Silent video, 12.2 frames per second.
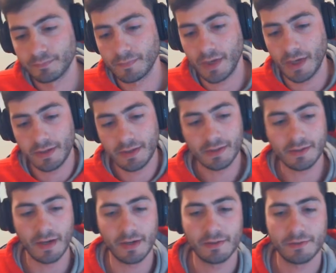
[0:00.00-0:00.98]
I think
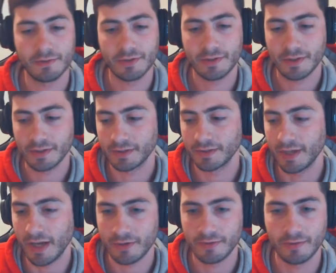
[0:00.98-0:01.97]
Dino is just going to
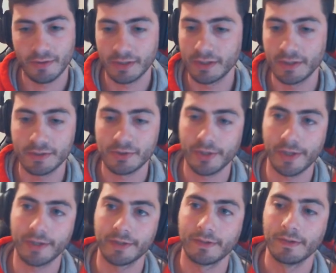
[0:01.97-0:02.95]
naturally get
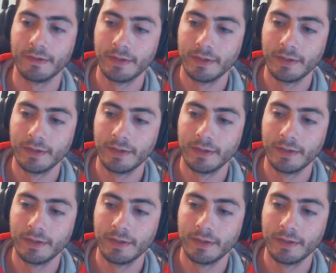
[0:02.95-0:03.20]
checked